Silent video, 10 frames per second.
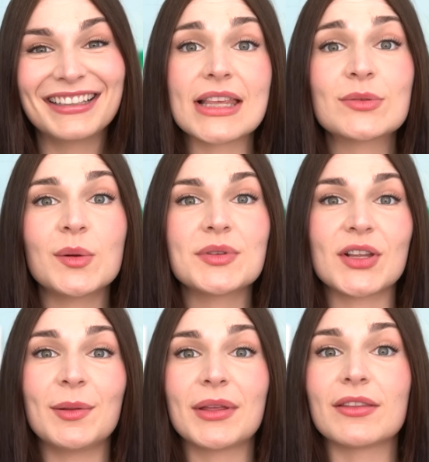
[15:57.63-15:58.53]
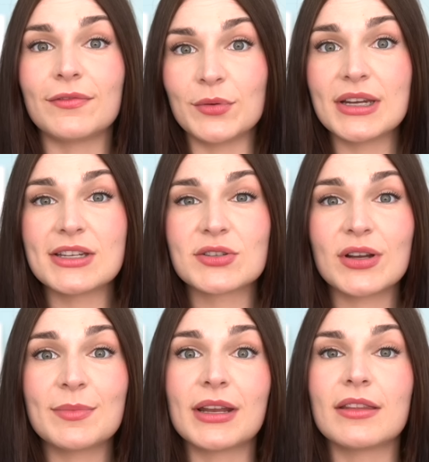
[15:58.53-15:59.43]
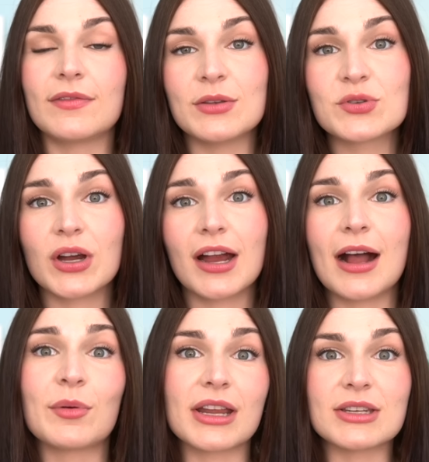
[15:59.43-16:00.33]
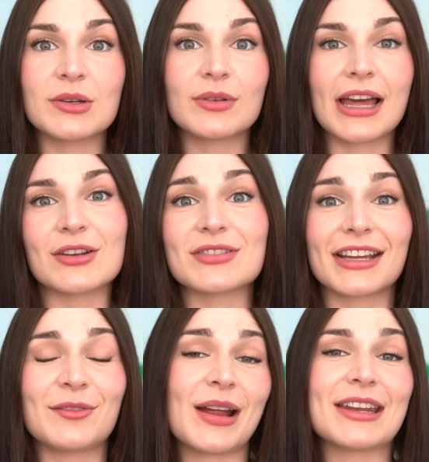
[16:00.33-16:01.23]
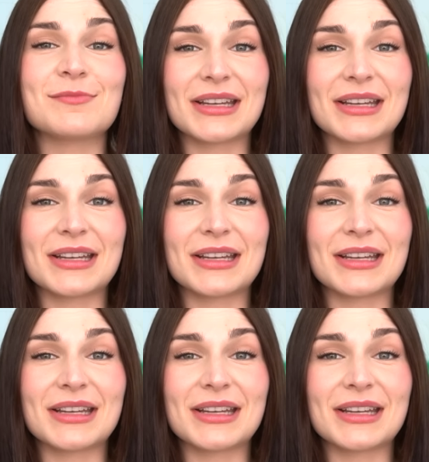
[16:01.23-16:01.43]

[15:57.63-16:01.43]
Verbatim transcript: This one was all about the food industry, but in the future, I want to do kind of just like a random